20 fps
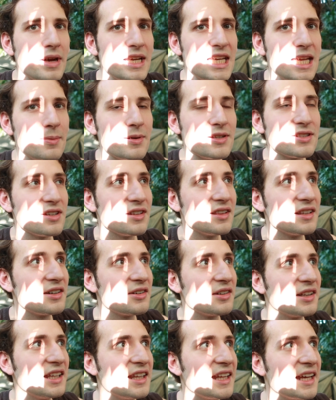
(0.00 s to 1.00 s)
My neighbors are
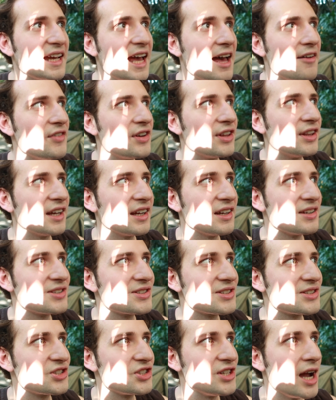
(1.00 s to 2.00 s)
literally like having like a
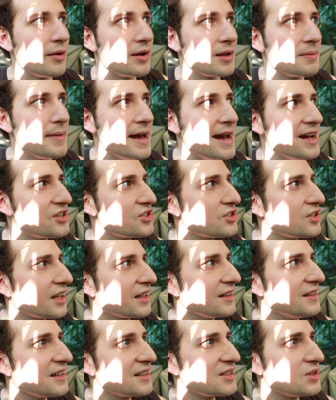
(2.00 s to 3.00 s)
shouting match
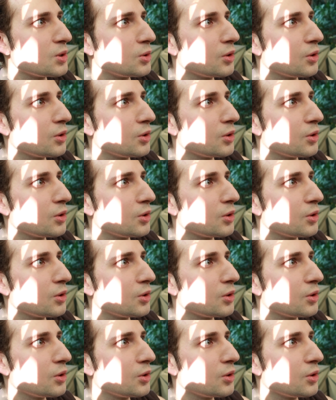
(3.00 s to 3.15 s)
like next